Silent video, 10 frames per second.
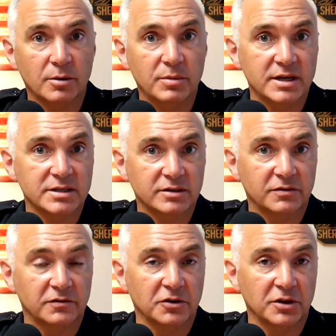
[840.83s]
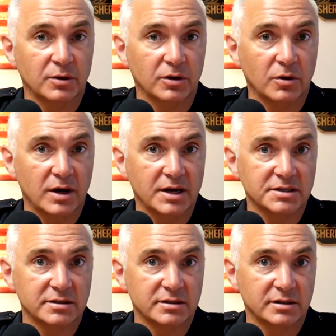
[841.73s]
best to fulfill that
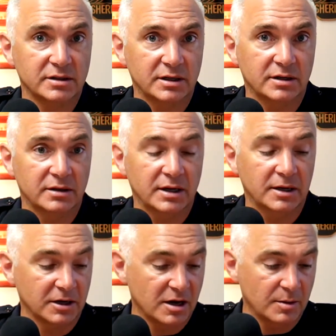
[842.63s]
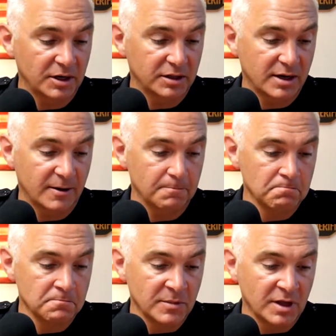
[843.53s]
request and accommodate that.
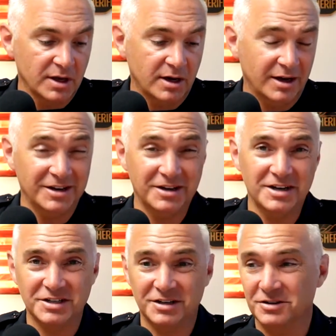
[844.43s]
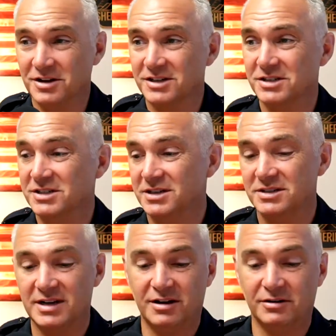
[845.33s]
In addition, you'll actually see us
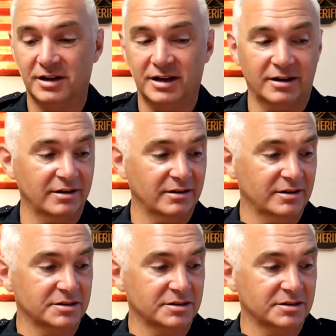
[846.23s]
out, and this